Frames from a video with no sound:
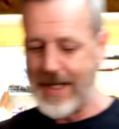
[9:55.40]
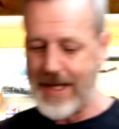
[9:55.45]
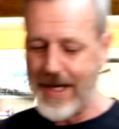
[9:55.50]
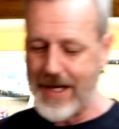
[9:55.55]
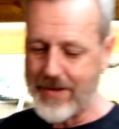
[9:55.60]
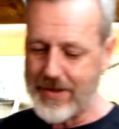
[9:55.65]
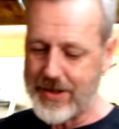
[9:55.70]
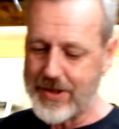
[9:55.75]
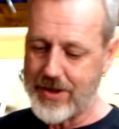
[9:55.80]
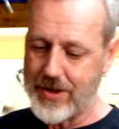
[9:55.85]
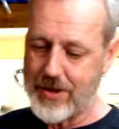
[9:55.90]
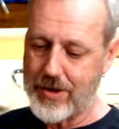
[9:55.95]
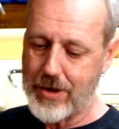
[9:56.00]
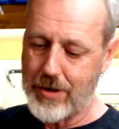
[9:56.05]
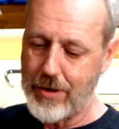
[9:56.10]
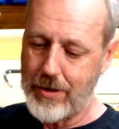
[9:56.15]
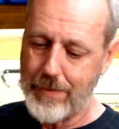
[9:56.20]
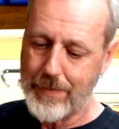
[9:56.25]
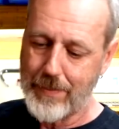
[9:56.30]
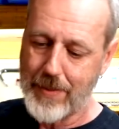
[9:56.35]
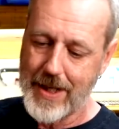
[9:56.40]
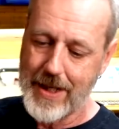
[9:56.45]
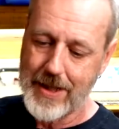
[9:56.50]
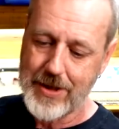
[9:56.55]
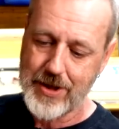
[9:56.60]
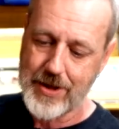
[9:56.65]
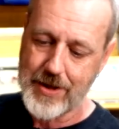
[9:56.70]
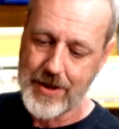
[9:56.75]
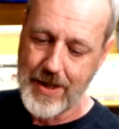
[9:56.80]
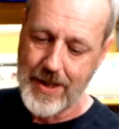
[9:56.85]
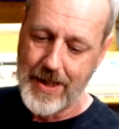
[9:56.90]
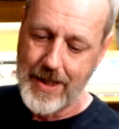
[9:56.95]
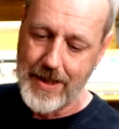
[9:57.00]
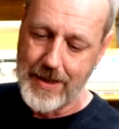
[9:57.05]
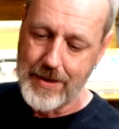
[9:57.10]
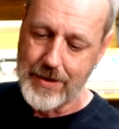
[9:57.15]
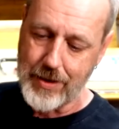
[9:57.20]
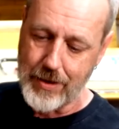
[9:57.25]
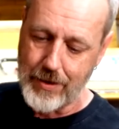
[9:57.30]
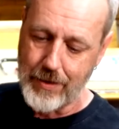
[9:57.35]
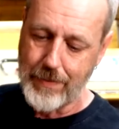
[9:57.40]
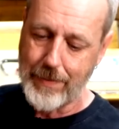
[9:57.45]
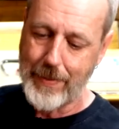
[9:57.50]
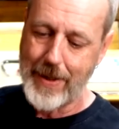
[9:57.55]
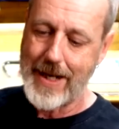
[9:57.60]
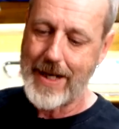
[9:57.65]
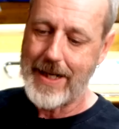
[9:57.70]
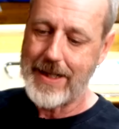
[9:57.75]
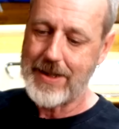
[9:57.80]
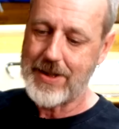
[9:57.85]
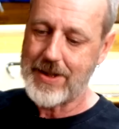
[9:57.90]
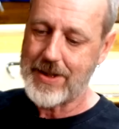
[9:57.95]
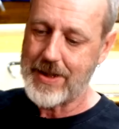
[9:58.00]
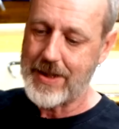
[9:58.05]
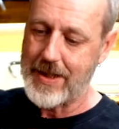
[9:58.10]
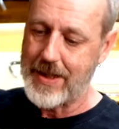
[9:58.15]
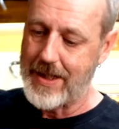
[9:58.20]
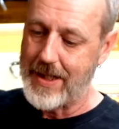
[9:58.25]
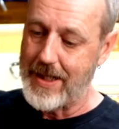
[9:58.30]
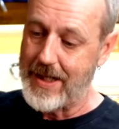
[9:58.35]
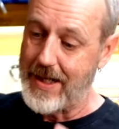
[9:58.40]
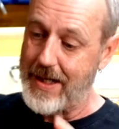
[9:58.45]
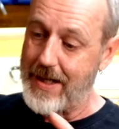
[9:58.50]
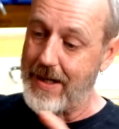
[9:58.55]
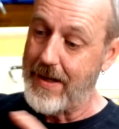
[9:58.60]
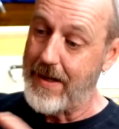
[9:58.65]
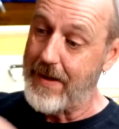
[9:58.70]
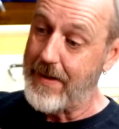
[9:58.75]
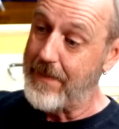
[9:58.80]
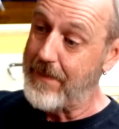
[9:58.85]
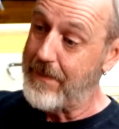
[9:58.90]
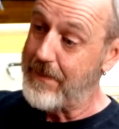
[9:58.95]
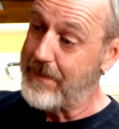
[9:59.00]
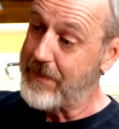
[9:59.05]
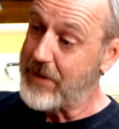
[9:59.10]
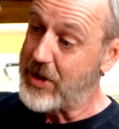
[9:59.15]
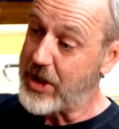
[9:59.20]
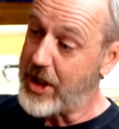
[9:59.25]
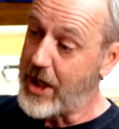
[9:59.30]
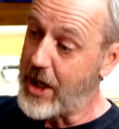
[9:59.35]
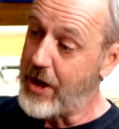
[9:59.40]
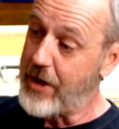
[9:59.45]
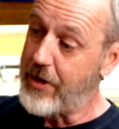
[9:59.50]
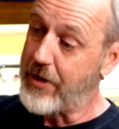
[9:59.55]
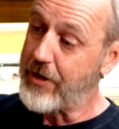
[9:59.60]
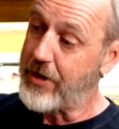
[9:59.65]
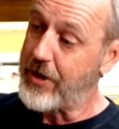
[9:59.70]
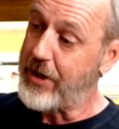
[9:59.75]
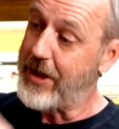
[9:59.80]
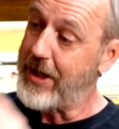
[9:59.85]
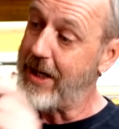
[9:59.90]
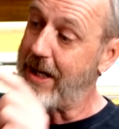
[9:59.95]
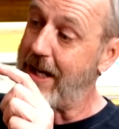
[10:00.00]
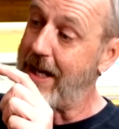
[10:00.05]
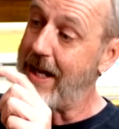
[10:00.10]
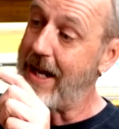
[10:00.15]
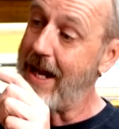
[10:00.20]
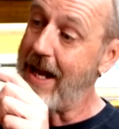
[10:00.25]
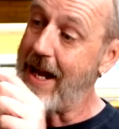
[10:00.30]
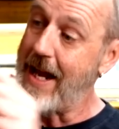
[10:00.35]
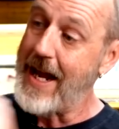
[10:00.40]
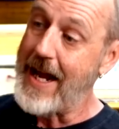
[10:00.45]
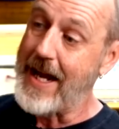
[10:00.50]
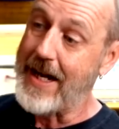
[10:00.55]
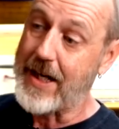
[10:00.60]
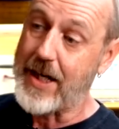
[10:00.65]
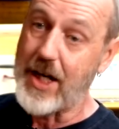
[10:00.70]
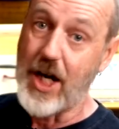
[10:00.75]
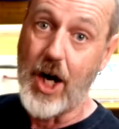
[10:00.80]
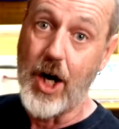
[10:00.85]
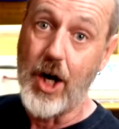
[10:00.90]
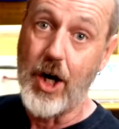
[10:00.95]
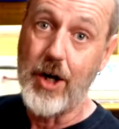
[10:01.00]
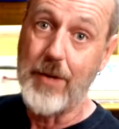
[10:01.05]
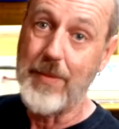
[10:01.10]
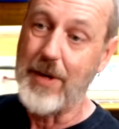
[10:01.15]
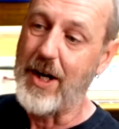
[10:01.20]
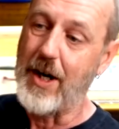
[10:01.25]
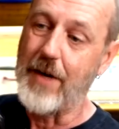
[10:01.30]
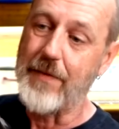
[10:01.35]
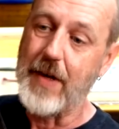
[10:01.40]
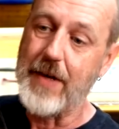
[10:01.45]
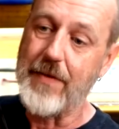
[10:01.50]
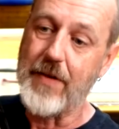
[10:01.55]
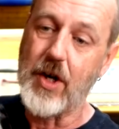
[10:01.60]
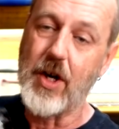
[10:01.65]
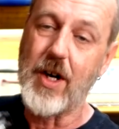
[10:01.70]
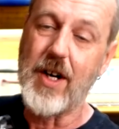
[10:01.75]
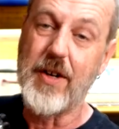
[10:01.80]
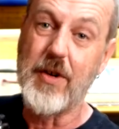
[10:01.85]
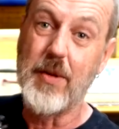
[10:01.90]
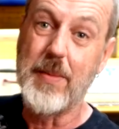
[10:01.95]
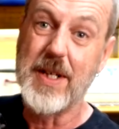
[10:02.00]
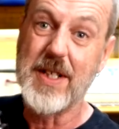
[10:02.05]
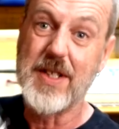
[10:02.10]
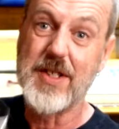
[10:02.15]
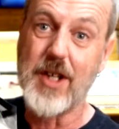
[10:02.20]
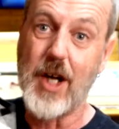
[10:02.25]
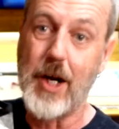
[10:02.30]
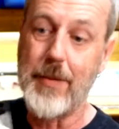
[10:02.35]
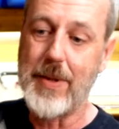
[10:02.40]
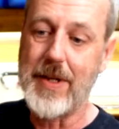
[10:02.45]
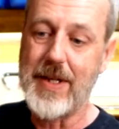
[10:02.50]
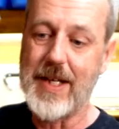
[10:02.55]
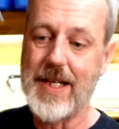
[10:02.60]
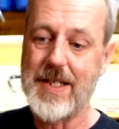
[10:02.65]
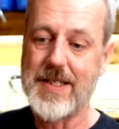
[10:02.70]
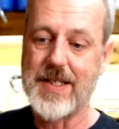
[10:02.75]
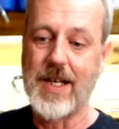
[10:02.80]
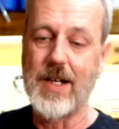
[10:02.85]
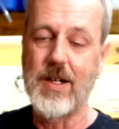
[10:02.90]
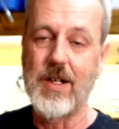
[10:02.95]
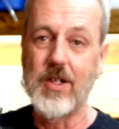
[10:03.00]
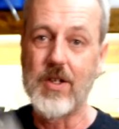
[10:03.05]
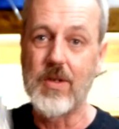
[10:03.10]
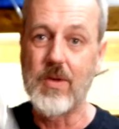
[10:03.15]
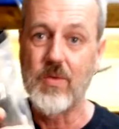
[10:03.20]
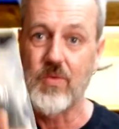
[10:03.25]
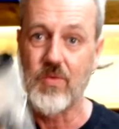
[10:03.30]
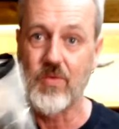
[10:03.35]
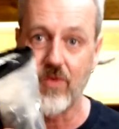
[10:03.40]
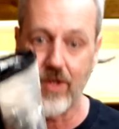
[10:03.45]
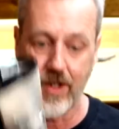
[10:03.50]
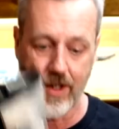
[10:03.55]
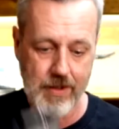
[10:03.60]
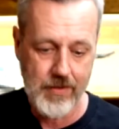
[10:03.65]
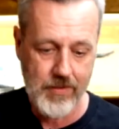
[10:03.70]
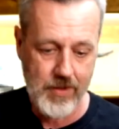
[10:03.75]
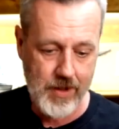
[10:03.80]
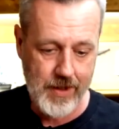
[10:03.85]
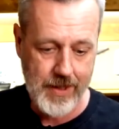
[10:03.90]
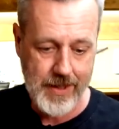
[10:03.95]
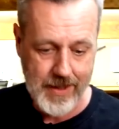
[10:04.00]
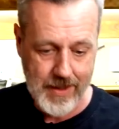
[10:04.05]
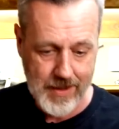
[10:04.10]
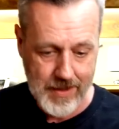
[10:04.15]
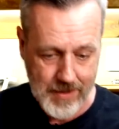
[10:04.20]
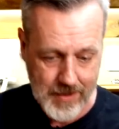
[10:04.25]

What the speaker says: there is your toothbrush, toothpaste, deodorant, and a comb, and I've even got a little bit of soap in there. So look, really, really